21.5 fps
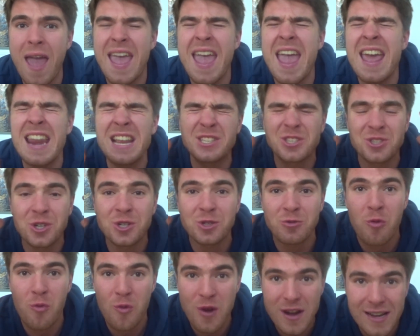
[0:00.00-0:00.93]
It is just
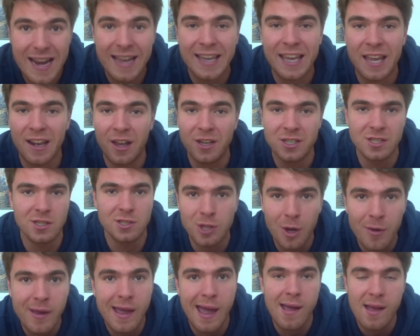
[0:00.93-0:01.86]
ridiculous. So
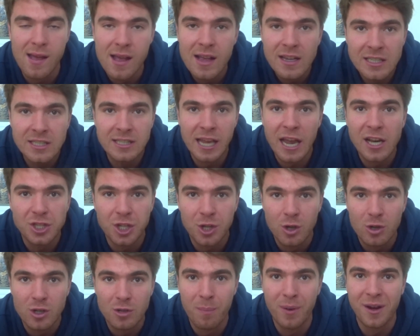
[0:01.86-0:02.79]
yeah, stay
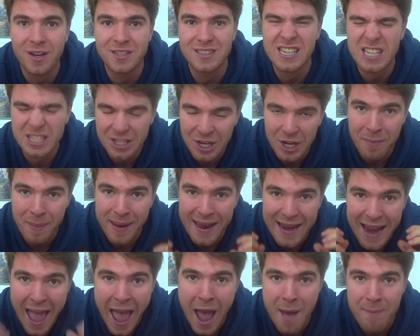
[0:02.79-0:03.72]
tuned because this is going to be an
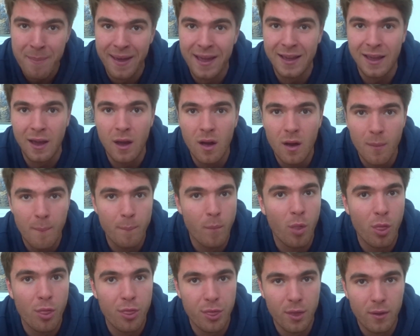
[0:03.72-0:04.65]
epic
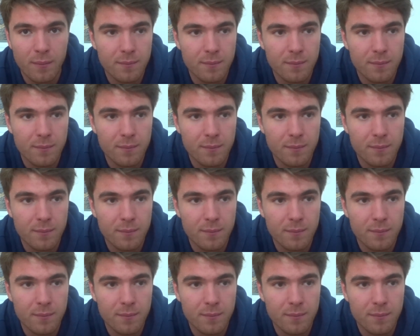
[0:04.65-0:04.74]
month.